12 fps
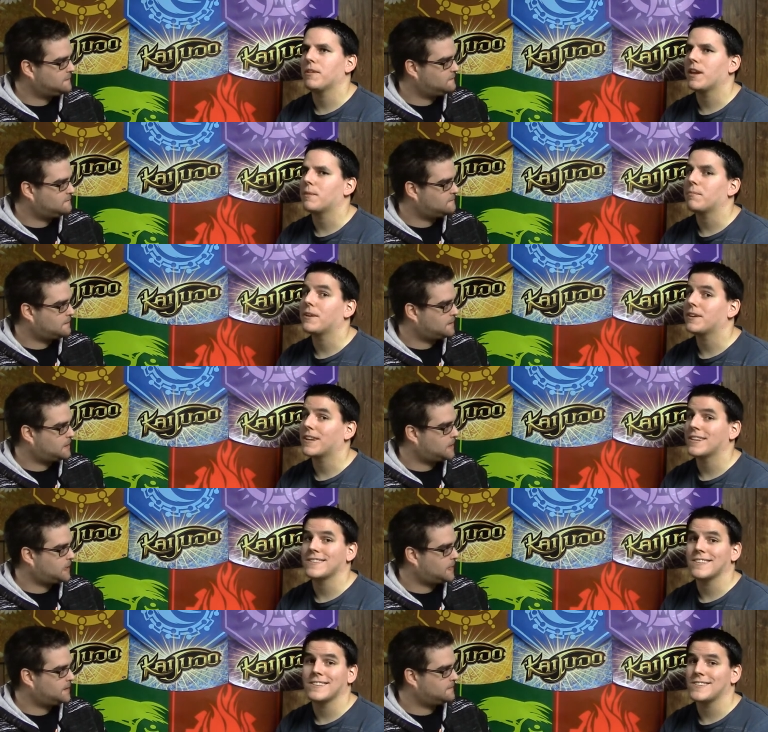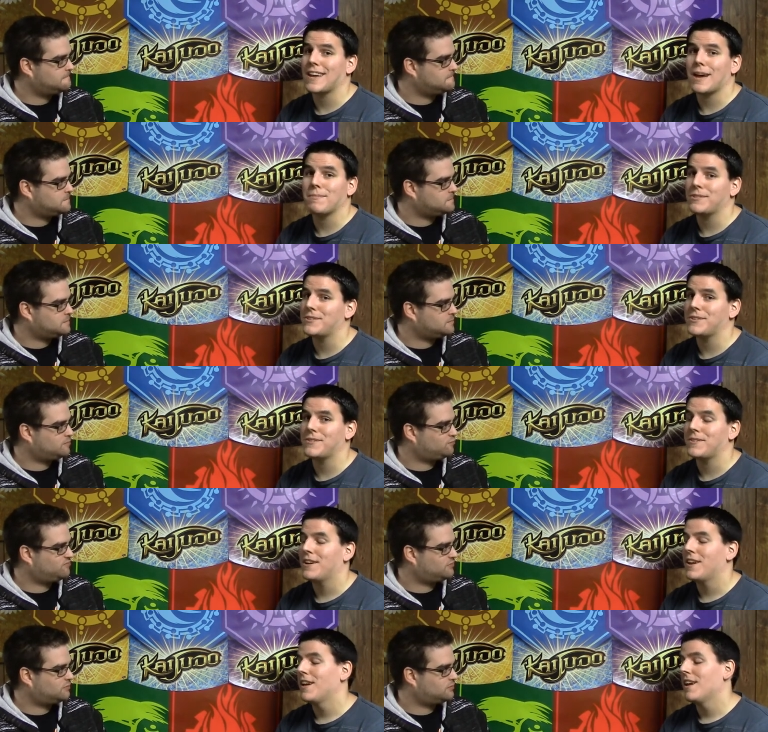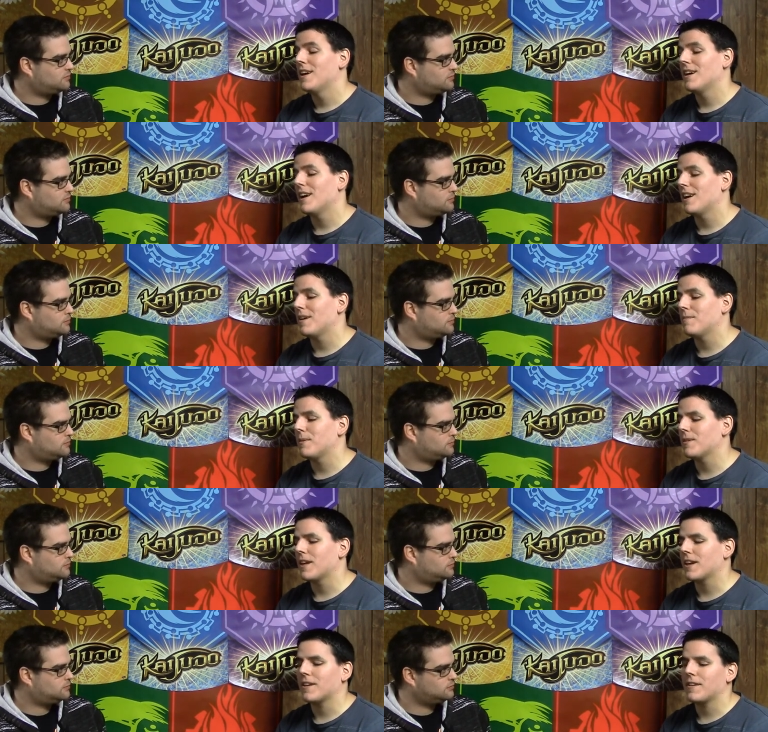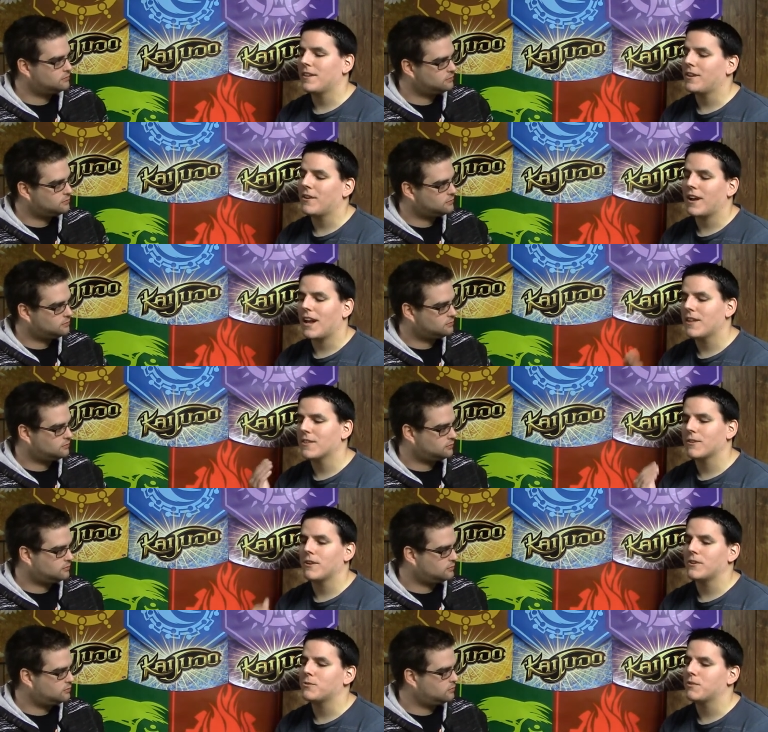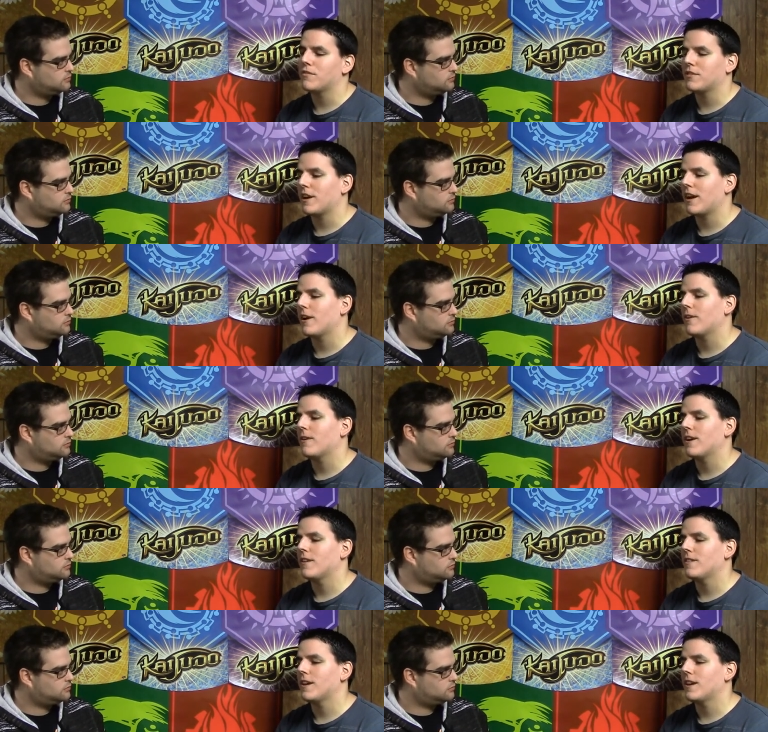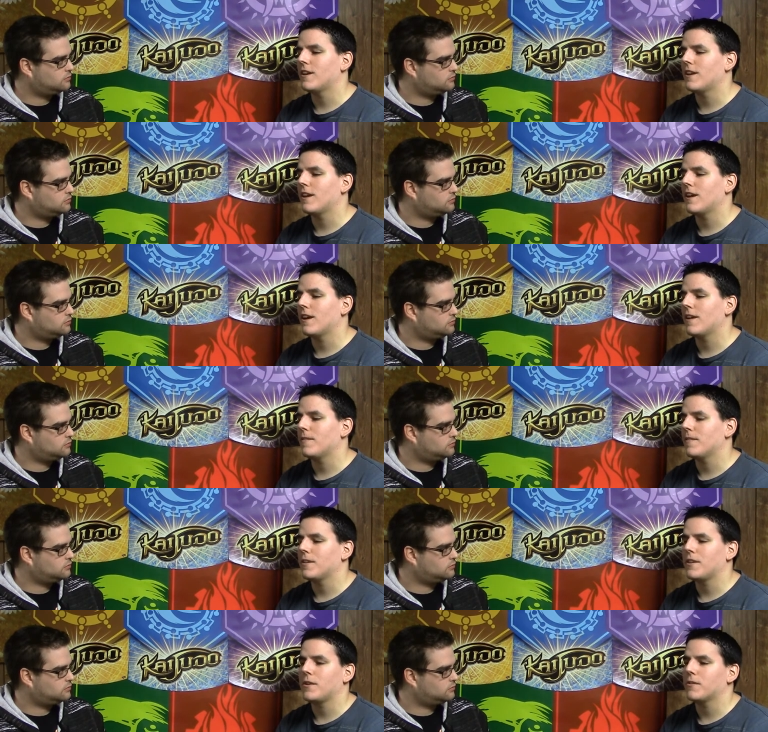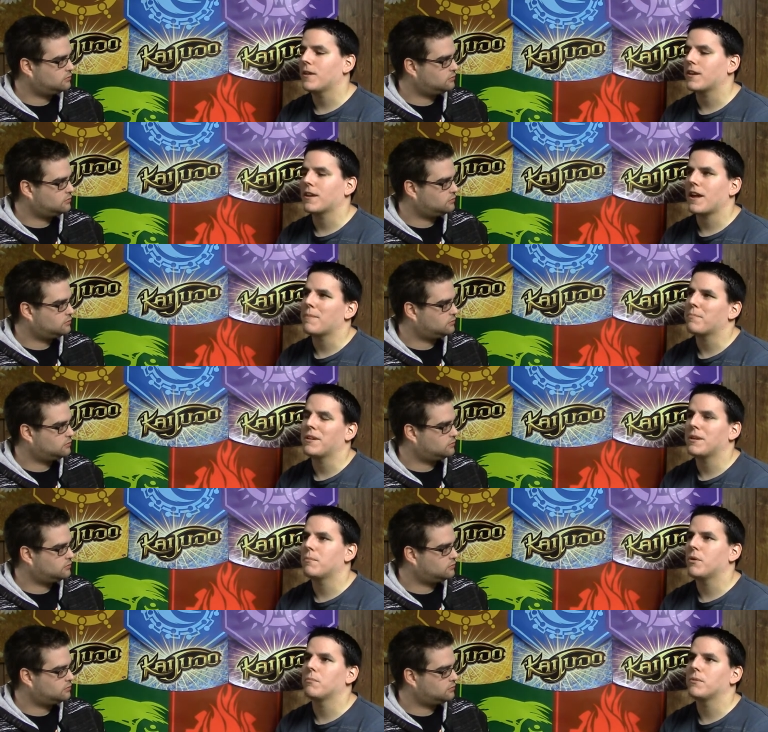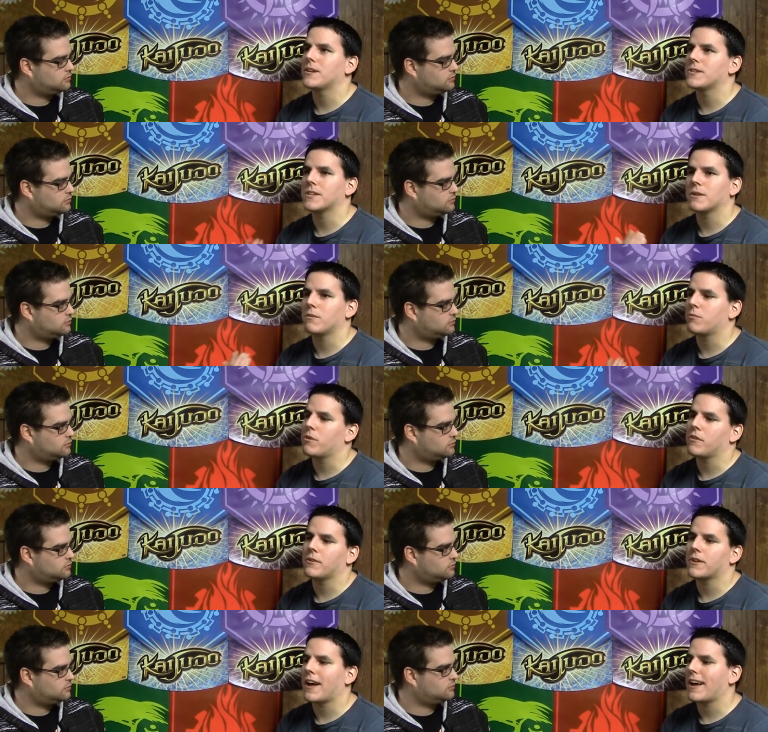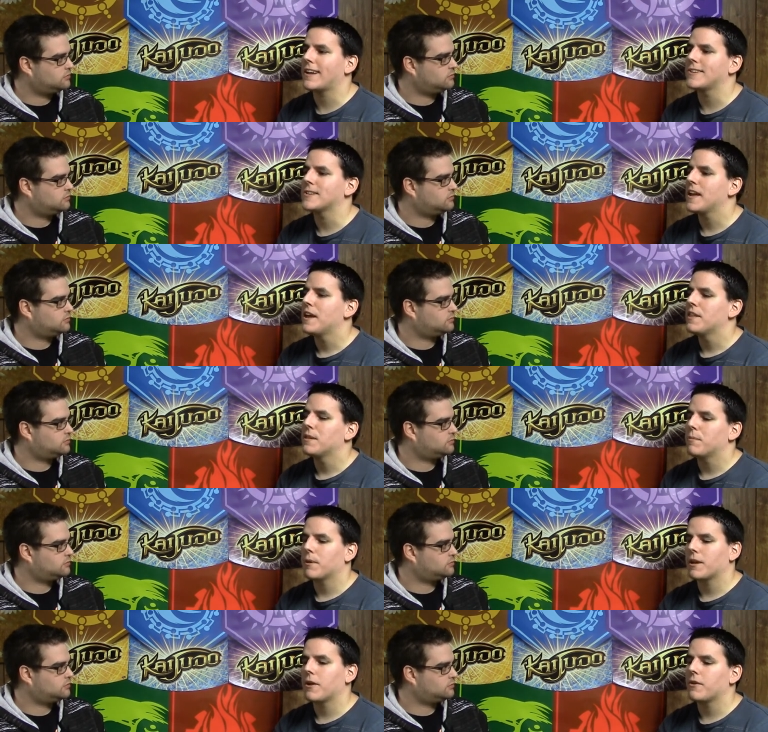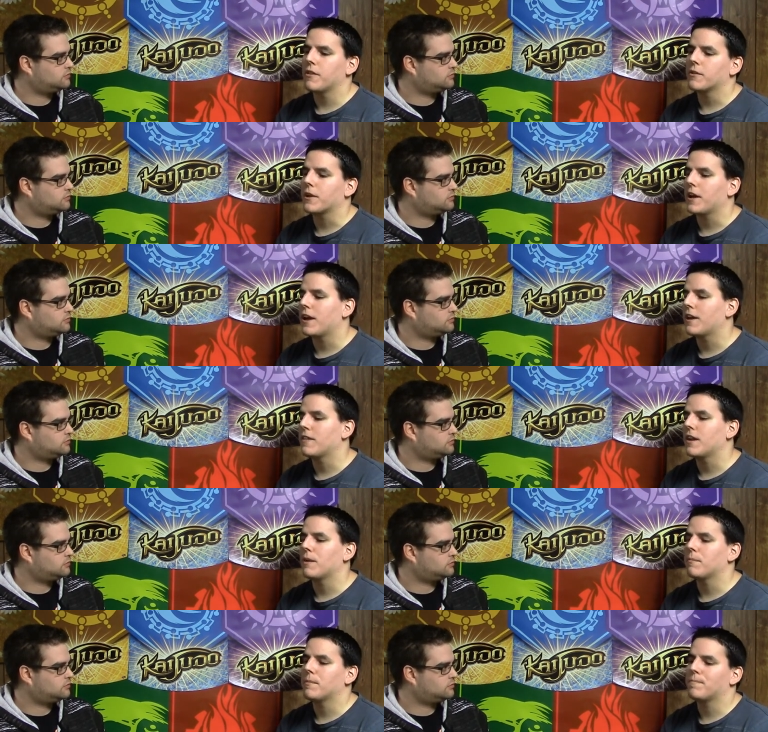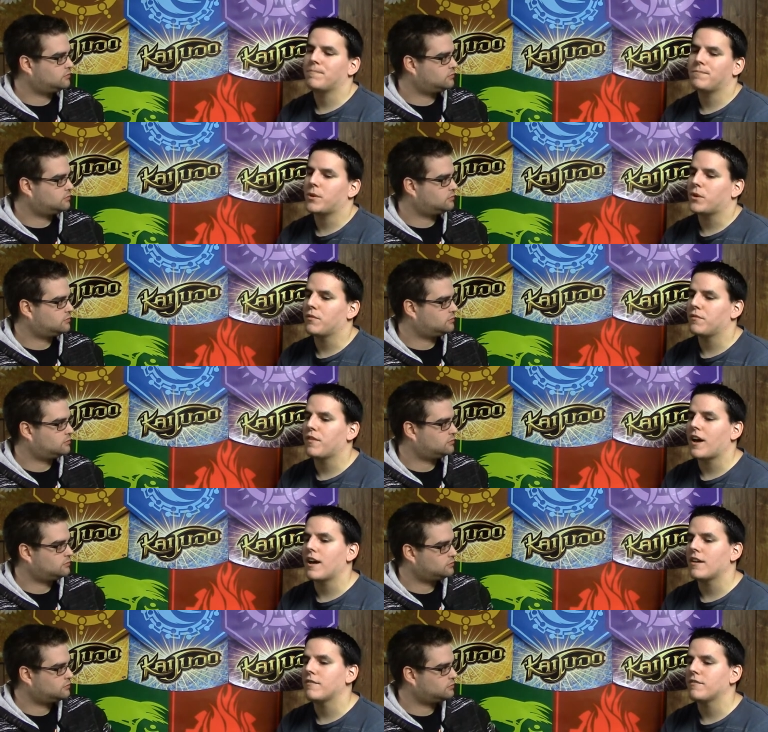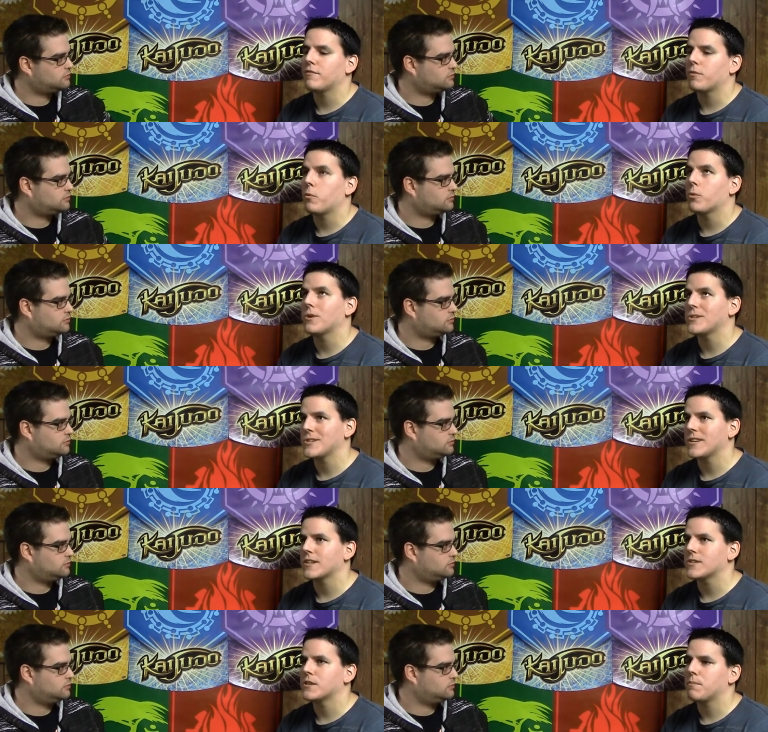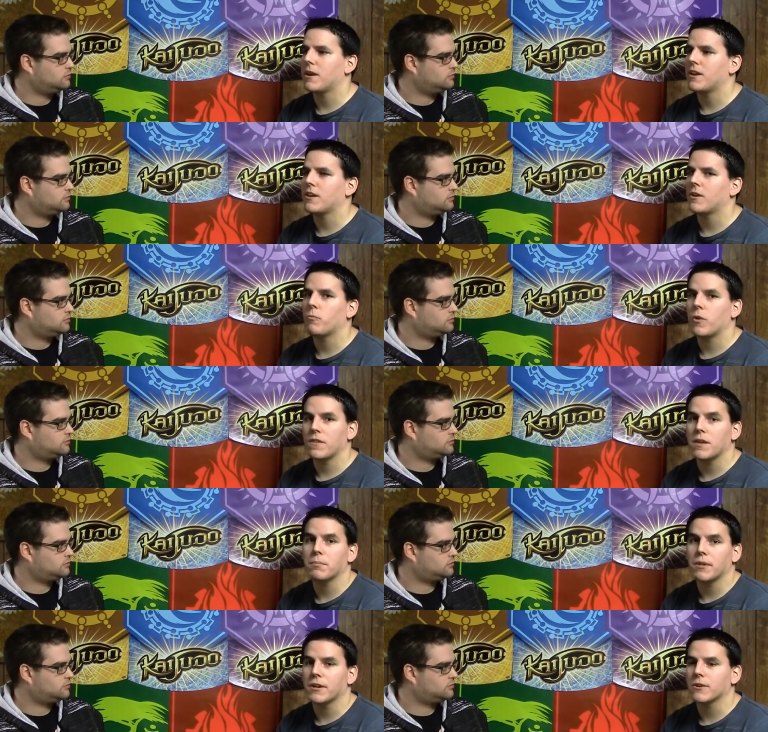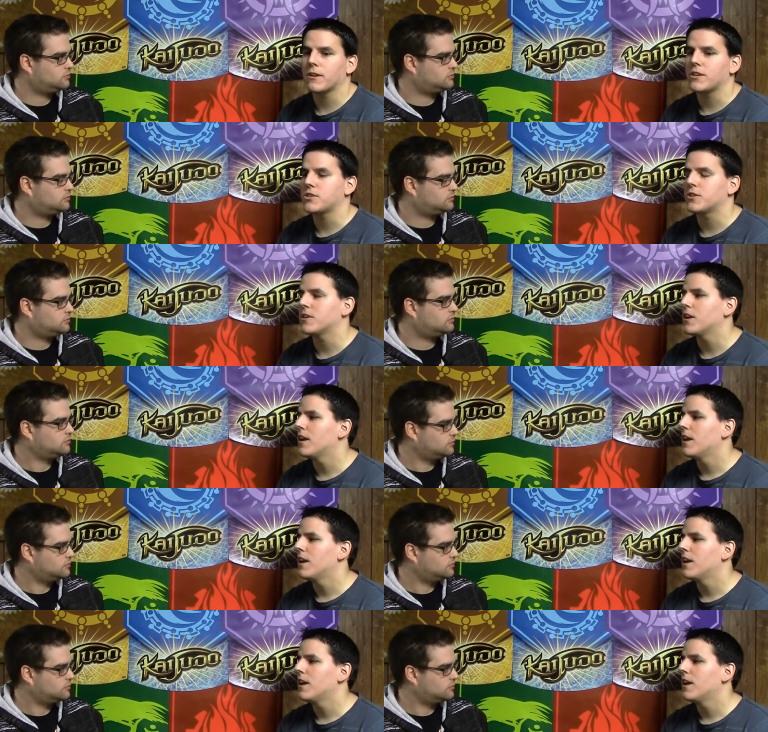Speaker 1: that I played against that this happened to. Uh, but like you know, I had the Grudge Weaver out, and then you know like I played a Bone Blades to get rid of one of their guys. They bring out another guy, and then I'm turn five or six, depending on when they played a creature.